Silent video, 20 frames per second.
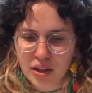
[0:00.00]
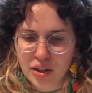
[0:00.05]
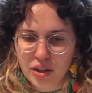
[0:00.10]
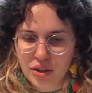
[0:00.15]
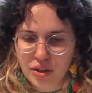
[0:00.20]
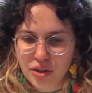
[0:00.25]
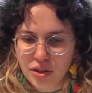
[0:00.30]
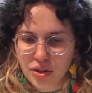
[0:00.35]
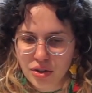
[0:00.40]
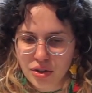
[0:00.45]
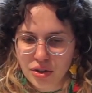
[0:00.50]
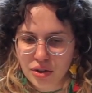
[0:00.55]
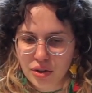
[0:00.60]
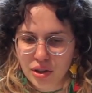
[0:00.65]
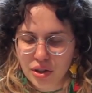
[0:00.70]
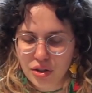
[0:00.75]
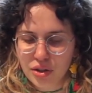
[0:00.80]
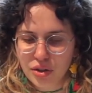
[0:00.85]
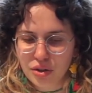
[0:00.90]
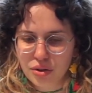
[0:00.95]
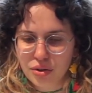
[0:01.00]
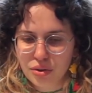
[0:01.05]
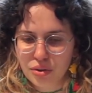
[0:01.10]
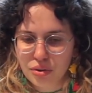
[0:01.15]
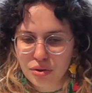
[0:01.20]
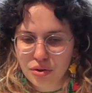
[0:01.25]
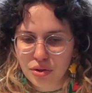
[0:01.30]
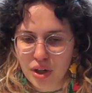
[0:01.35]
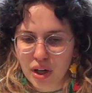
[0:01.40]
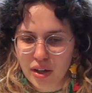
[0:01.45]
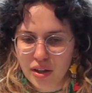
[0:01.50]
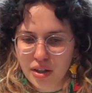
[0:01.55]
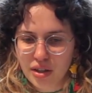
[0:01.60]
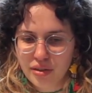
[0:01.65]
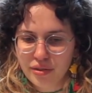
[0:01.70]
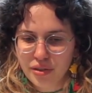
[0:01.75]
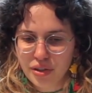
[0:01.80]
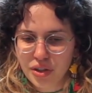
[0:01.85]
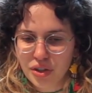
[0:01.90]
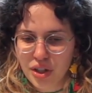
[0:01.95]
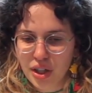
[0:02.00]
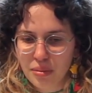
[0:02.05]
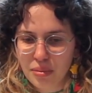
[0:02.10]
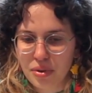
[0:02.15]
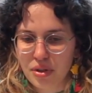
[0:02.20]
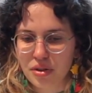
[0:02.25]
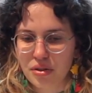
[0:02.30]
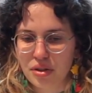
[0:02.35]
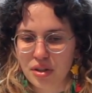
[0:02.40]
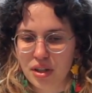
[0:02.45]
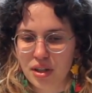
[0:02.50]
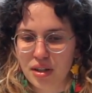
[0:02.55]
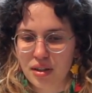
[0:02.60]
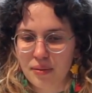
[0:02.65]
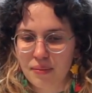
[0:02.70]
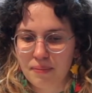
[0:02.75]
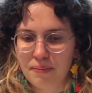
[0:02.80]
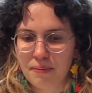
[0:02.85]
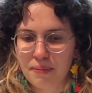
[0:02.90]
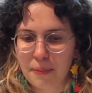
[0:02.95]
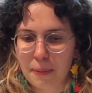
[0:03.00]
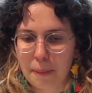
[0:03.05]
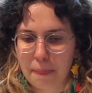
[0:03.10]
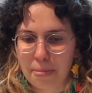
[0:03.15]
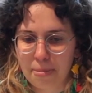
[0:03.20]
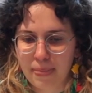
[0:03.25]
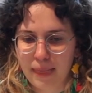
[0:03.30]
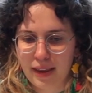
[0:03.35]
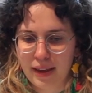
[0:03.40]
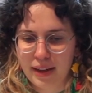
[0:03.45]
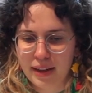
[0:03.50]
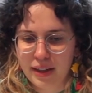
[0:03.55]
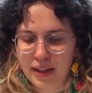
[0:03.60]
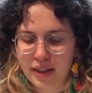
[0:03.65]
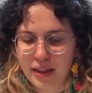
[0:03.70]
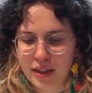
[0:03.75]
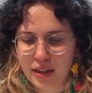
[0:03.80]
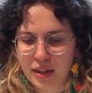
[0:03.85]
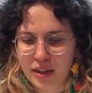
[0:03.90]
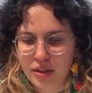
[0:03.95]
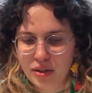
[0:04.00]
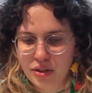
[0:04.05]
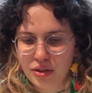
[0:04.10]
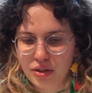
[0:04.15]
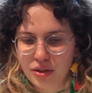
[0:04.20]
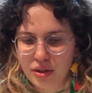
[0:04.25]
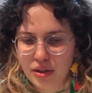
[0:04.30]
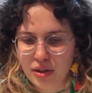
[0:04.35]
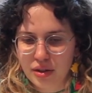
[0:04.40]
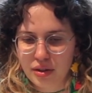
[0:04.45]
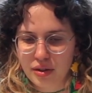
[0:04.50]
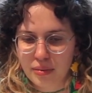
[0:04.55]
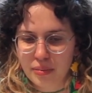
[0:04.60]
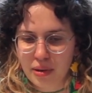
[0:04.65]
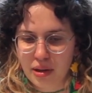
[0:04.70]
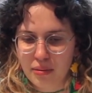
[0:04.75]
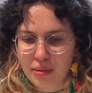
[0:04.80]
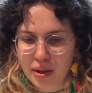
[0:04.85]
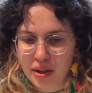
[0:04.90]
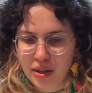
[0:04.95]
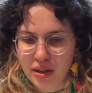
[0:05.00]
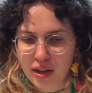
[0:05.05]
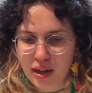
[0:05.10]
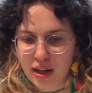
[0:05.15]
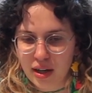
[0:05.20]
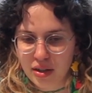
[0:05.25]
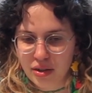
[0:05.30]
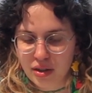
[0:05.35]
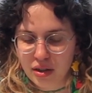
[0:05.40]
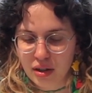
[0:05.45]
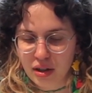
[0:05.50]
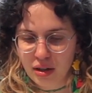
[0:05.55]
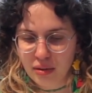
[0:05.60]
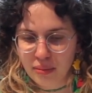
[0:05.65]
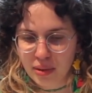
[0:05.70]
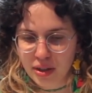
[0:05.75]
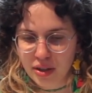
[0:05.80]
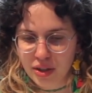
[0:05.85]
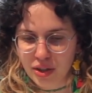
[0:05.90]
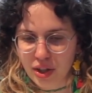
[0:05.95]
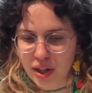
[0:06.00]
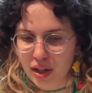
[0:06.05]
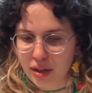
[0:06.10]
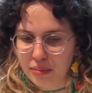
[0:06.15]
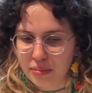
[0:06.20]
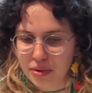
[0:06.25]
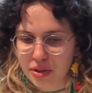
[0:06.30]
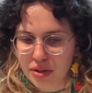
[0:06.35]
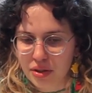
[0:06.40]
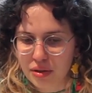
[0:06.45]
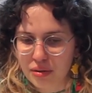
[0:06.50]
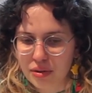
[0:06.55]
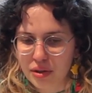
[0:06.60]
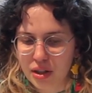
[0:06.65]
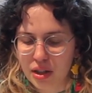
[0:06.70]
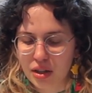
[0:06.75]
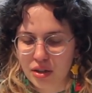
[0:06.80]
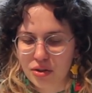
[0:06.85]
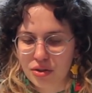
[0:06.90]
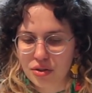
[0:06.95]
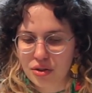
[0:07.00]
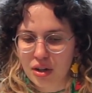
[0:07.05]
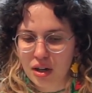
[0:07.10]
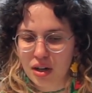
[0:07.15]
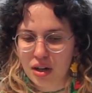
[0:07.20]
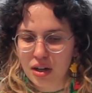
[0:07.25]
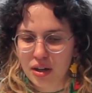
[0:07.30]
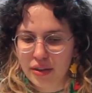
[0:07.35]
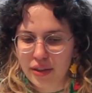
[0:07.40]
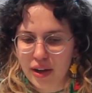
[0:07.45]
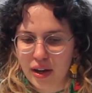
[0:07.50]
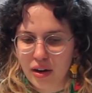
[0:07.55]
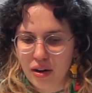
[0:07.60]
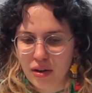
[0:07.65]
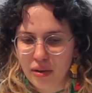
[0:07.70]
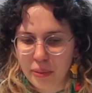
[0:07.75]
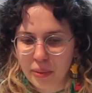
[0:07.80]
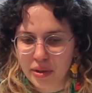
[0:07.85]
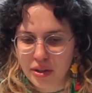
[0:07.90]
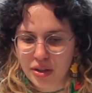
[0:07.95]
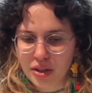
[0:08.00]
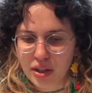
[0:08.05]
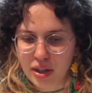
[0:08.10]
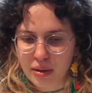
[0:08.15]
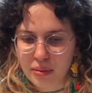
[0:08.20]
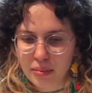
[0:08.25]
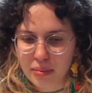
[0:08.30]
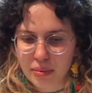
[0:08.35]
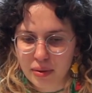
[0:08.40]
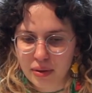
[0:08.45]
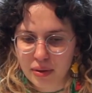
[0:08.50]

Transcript: You're just going to draw the different shapes you see. So maybe your eyes are almond shaped, so we're going to draw that almond shape.